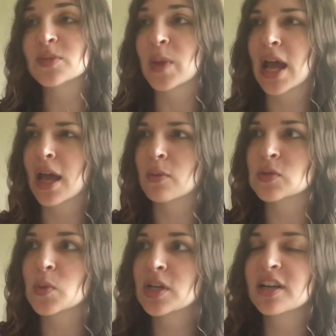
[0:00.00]
but I
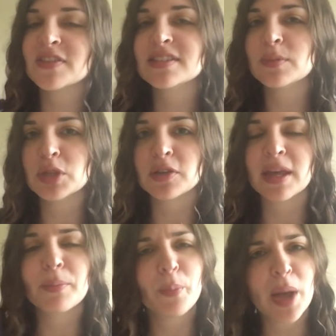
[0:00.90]
was wondering if a similar
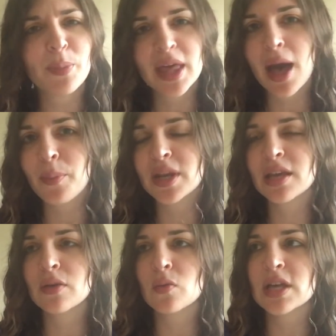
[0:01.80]
thing might be
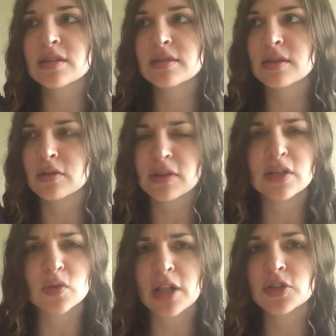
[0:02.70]
happening with Under
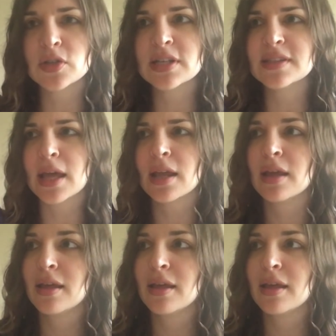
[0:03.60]
the Odala Trees, that